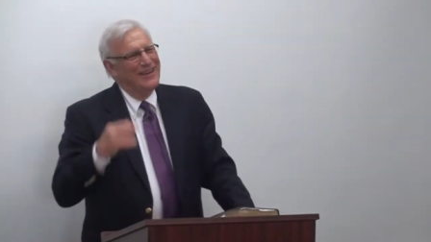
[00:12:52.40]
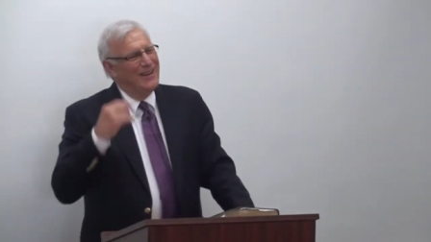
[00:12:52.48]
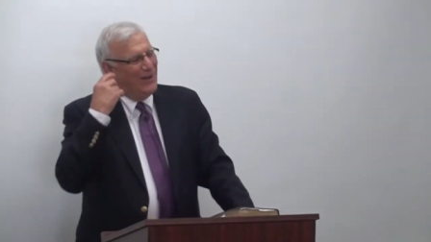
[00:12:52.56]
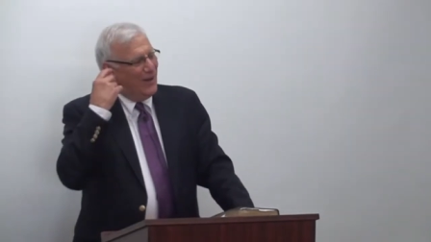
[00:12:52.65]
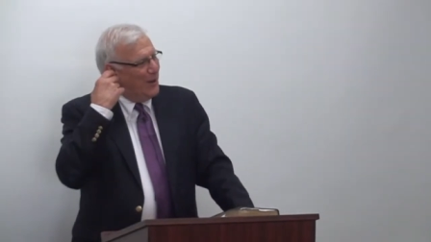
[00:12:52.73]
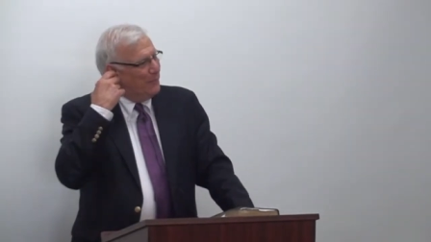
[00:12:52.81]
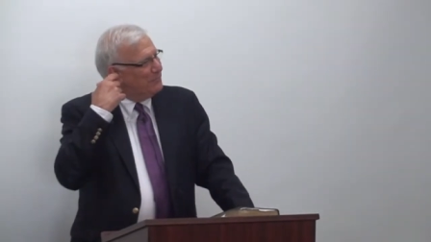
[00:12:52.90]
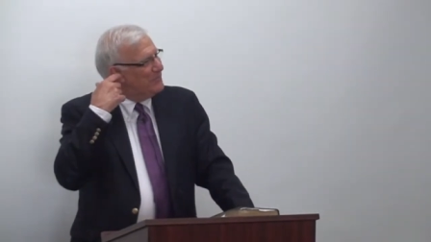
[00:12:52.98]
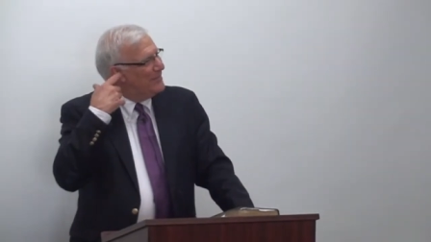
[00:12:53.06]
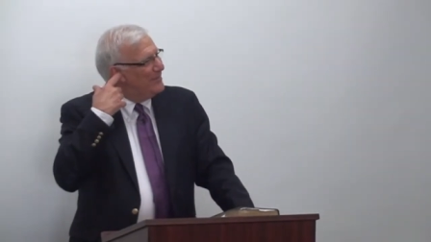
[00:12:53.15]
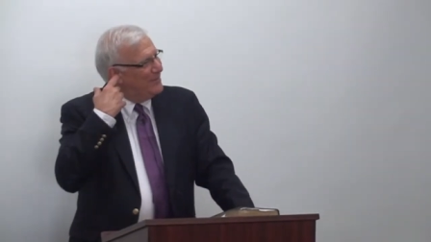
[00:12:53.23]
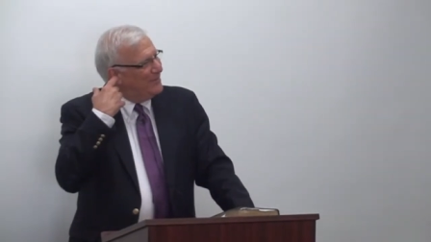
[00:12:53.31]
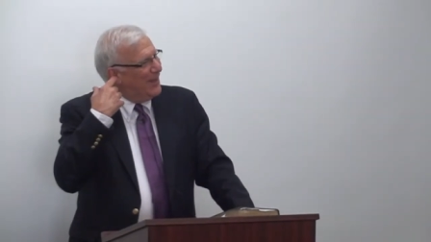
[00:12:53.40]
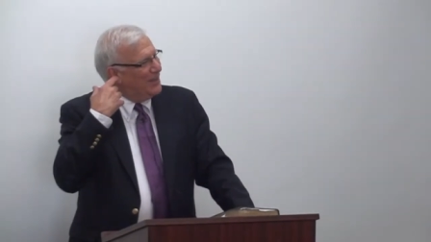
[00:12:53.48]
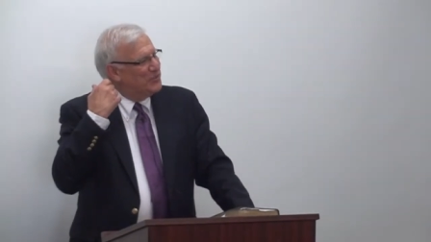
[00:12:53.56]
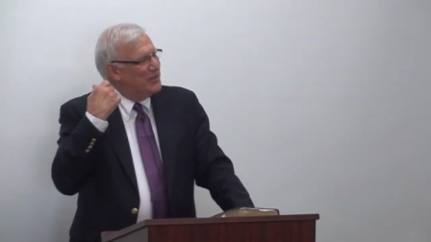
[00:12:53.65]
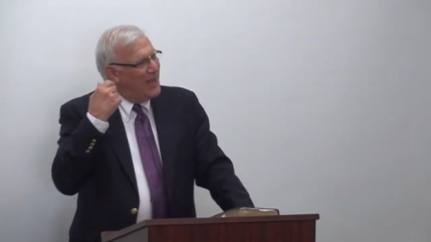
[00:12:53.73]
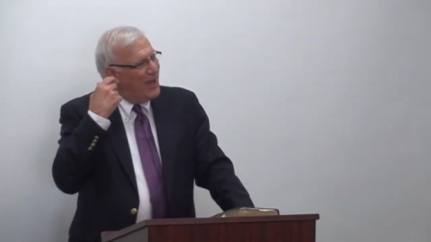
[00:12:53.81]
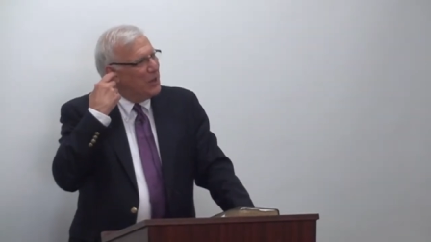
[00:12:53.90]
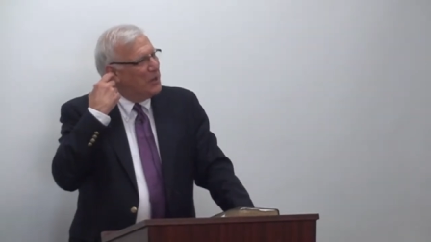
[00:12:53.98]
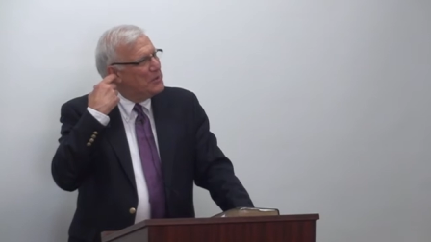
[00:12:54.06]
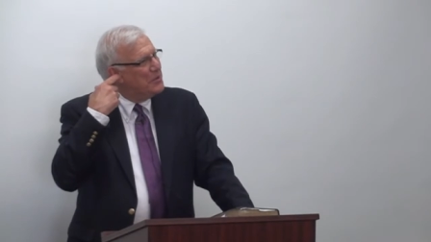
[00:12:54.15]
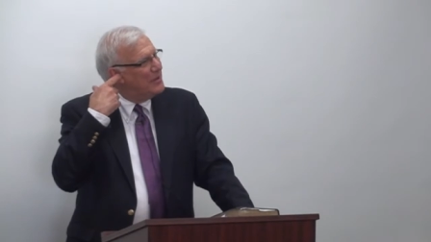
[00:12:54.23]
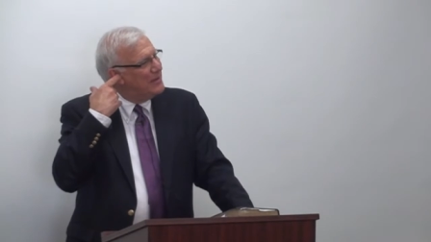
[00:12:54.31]
um, I said,
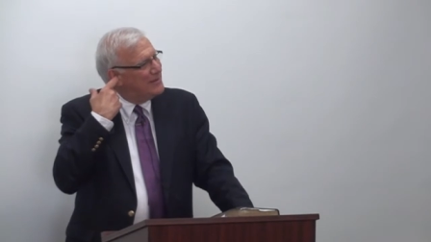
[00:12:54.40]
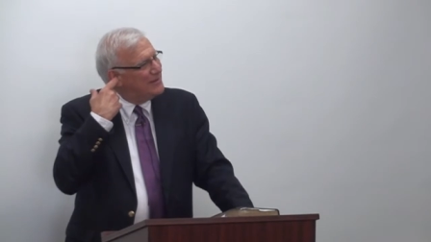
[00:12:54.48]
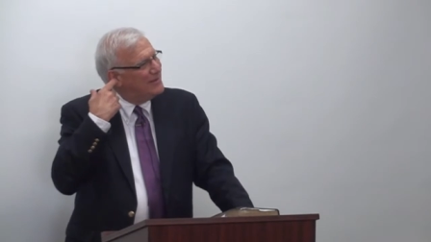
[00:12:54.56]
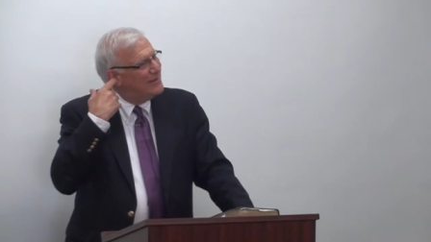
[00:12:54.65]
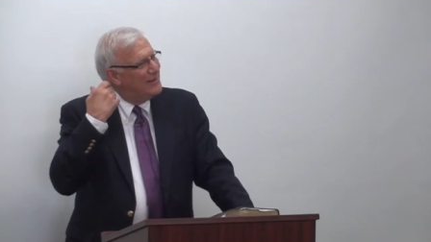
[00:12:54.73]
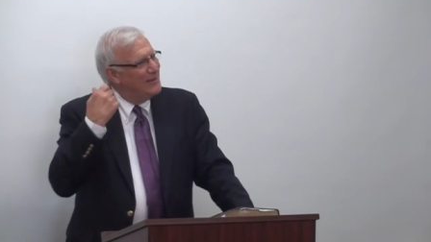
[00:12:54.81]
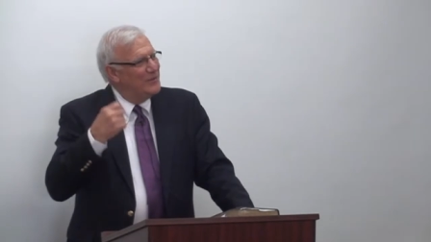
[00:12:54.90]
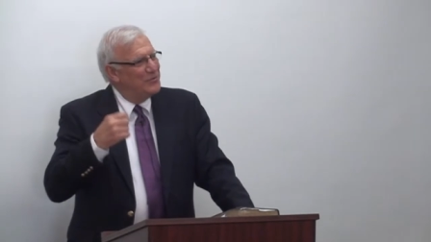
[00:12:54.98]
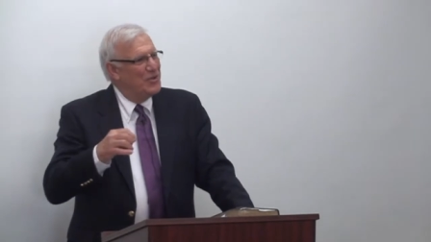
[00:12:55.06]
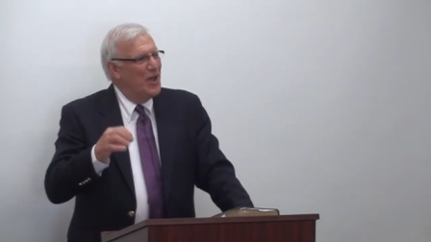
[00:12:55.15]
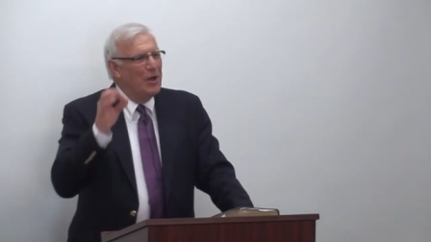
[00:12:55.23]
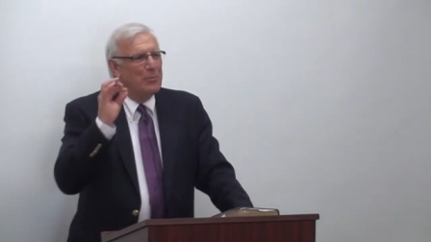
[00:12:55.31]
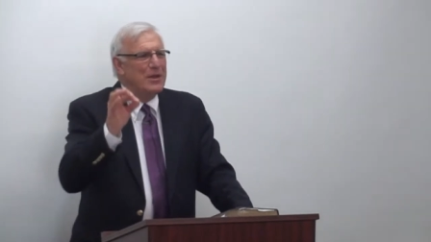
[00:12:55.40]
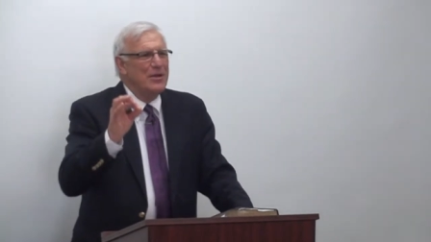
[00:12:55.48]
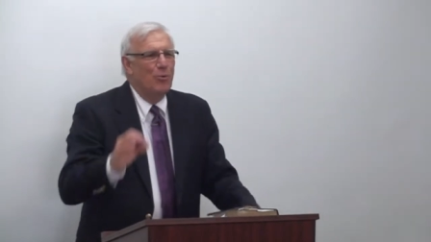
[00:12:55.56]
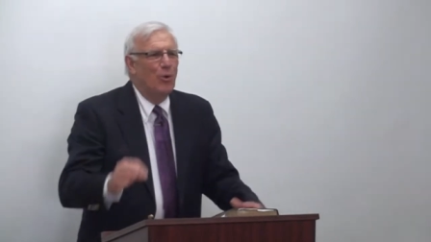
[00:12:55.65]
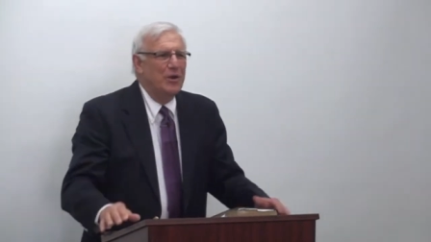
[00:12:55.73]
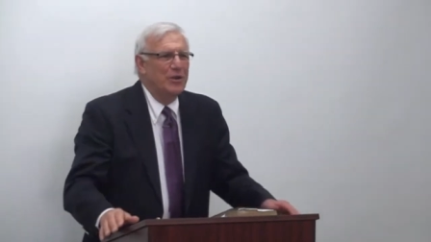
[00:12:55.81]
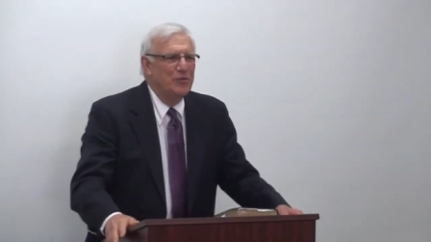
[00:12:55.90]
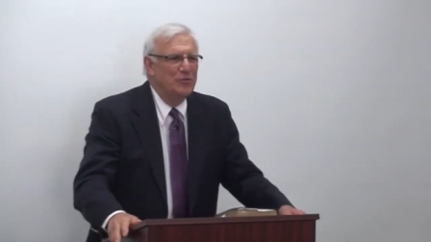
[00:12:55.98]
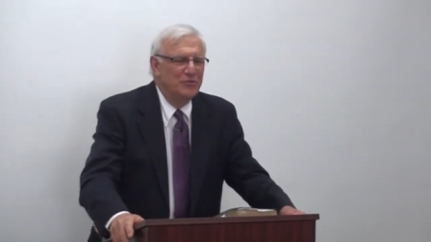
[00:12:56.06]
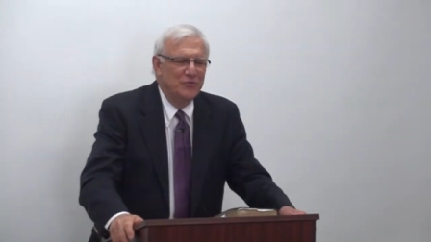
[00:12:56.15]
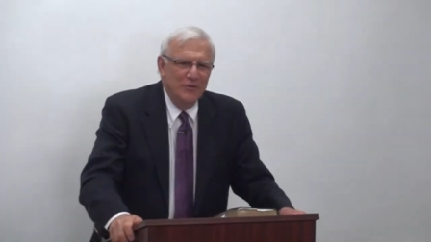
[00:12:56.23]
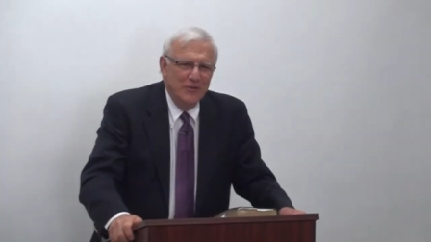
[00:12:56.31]
Helen, tell me what
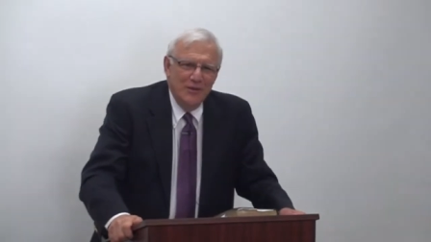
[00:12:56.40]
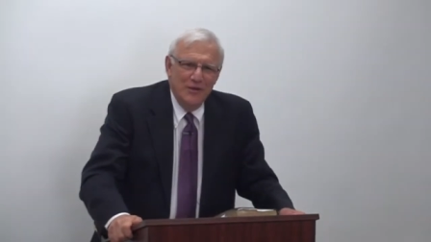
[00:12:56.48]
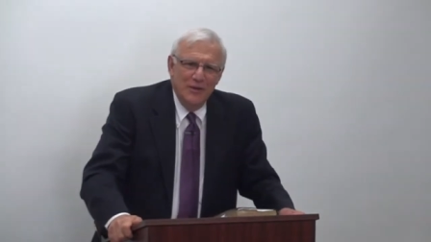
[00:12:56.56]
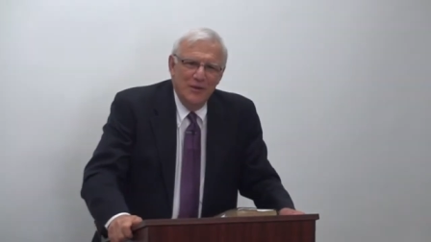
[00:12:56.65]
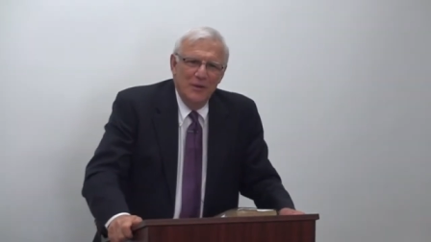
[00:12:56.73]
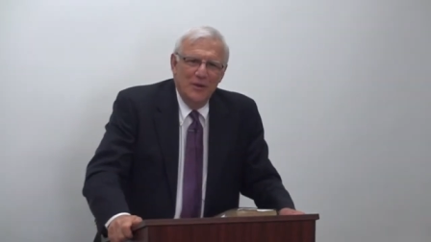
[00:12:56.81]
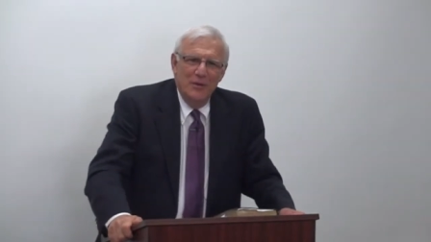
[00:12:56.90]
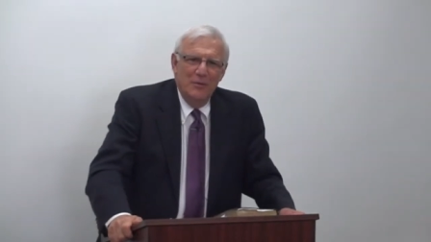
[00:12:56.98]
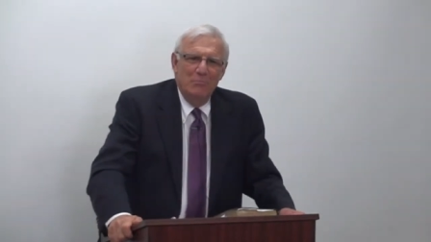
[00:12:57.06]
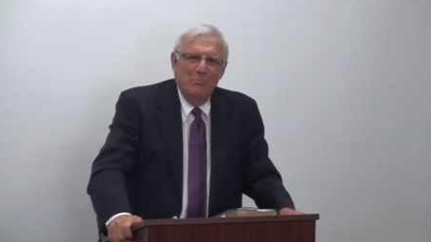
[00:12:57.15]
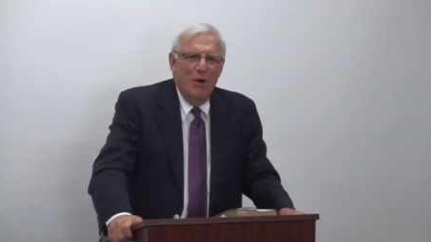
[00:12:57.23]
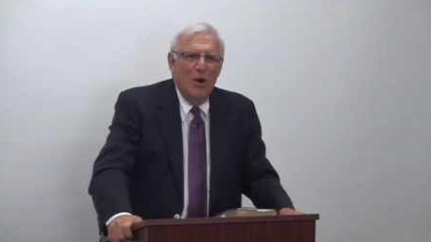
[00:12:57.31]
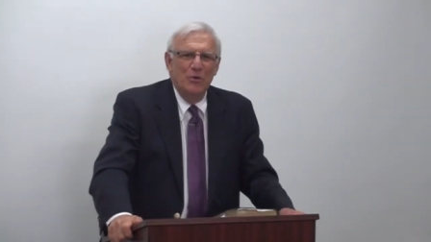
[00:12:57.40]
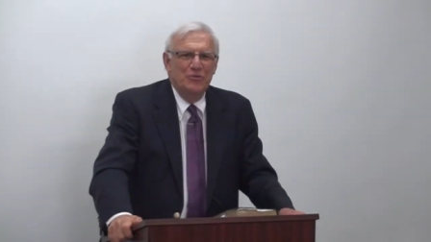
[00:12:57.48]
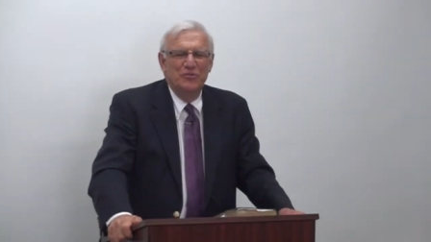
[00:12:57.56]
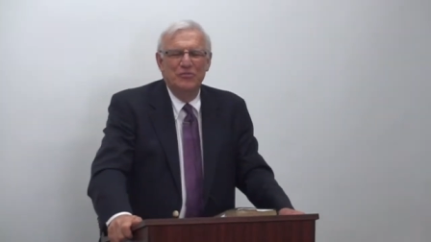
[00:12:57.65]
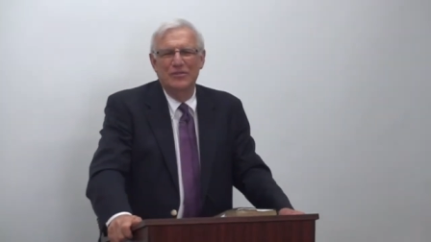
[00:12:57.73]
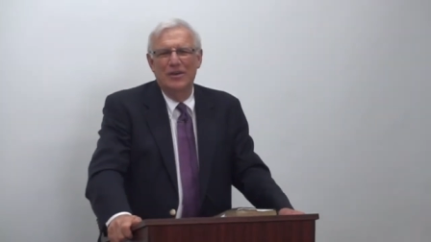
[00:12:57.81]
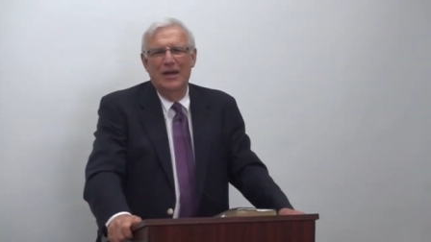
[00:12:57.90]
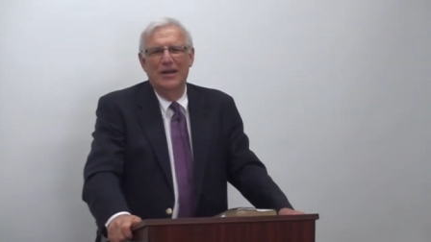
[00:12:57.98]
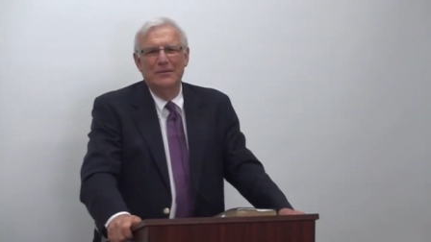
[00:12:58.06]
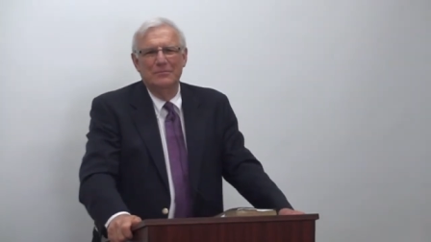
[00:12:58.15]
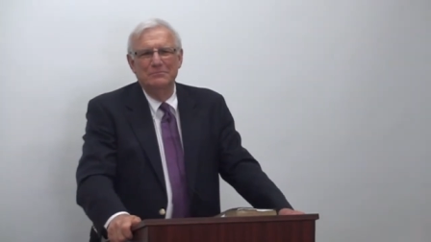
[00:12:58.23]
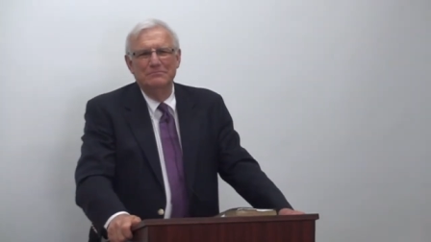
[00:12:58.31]
is most uh,